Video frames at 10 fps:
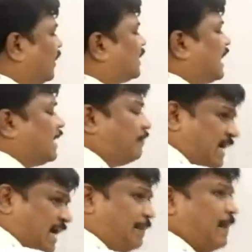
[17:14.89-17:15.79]
Turbine
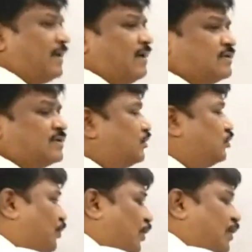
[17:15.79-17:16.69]
and powerhouse to
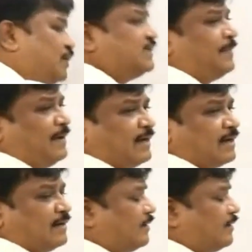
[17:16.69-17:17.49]
produce the power.